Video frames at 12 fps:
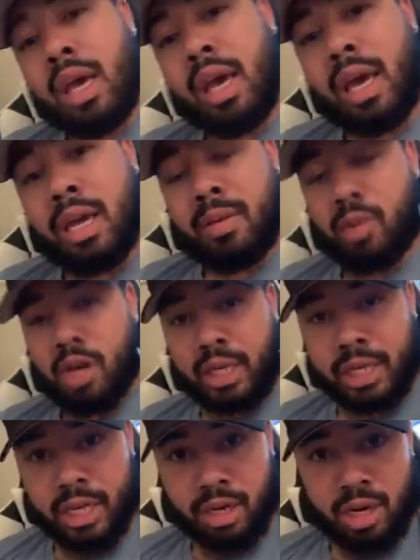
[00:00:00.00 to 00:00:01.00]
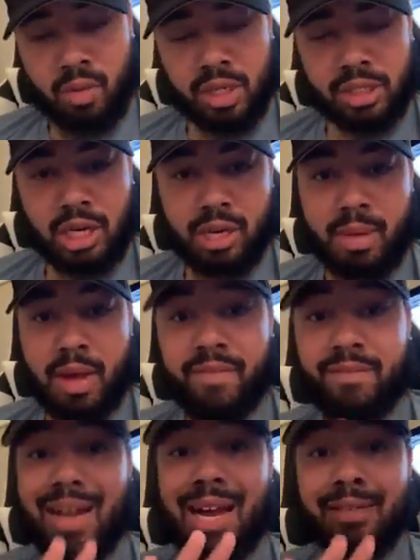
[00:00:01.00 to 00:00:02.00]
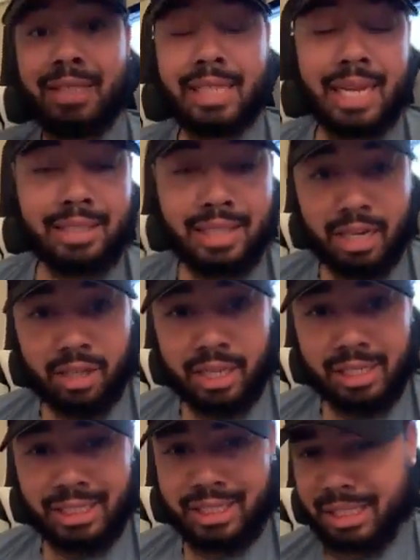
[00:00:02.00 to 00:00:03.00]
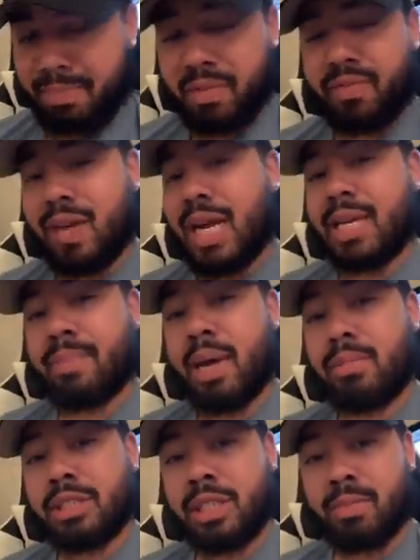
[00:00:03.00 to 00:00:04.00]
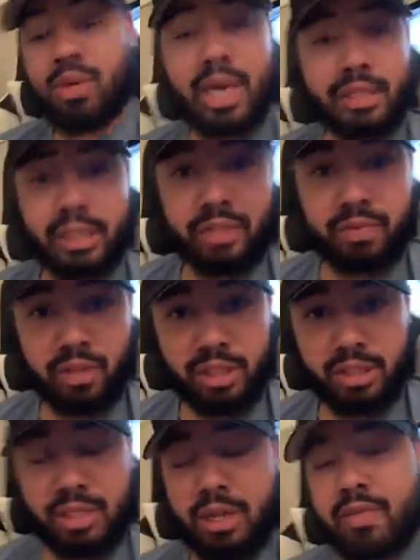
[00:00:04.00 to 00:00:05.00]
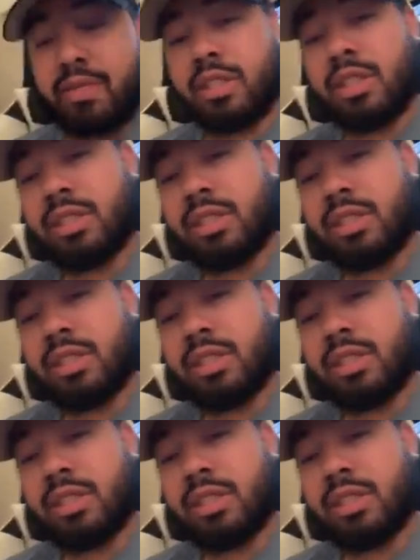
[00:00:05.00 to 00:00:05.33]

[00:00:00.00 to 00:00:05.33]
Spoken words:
Hey, Marty here, and I want to talk about 5 steps that can simplify the publishing process for yourself.